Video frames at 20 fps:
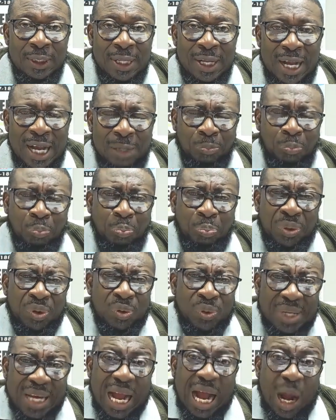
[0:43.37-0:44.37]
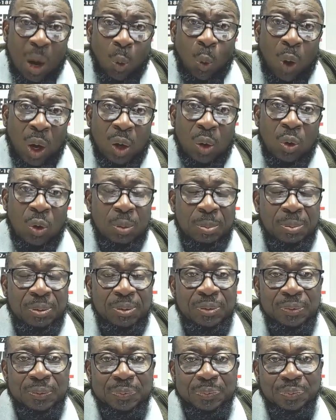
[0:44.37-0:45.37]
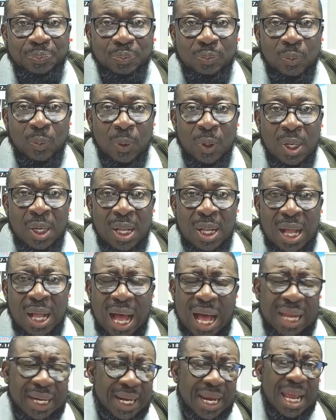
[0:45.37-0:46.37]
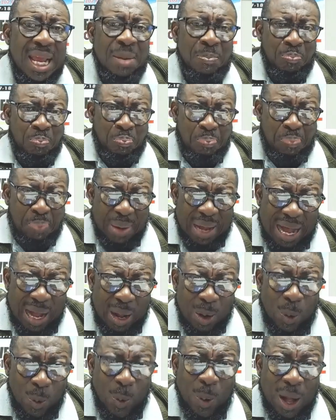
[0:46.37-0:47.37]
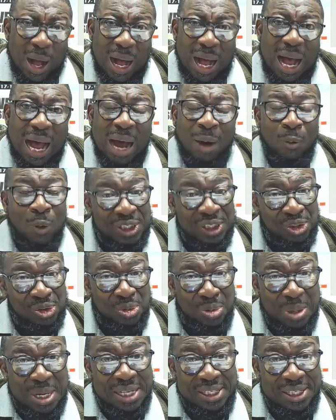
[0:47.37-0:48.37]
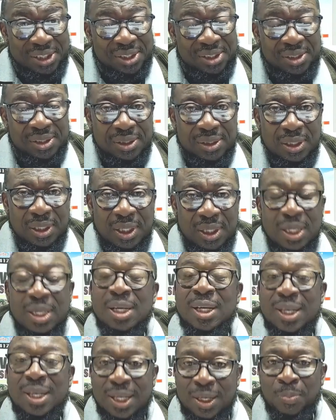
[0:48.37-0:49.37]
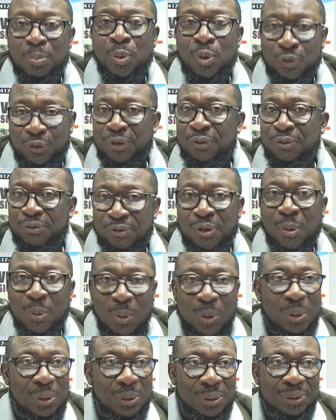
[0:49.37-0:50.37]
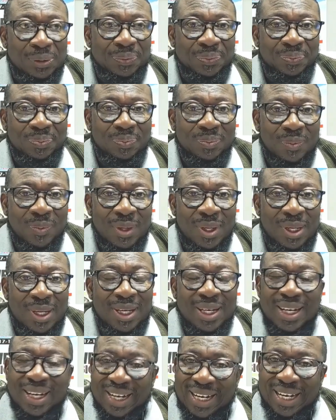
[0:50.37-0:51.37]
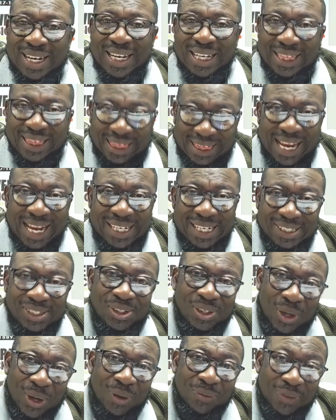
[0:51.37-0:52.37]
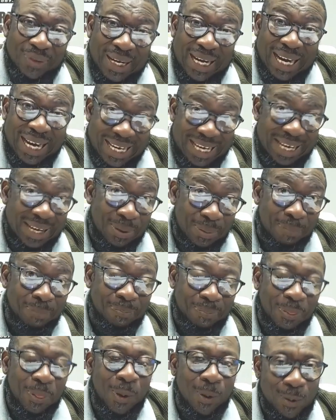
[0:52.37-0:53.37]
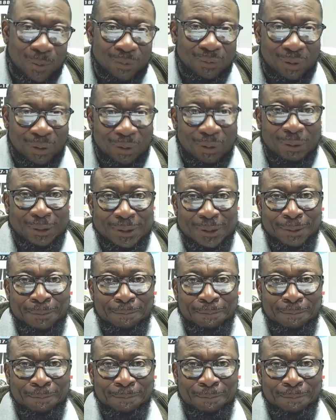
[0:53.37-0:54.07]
and build our hope and empower our strength in moving forward in things of the kingdom of God,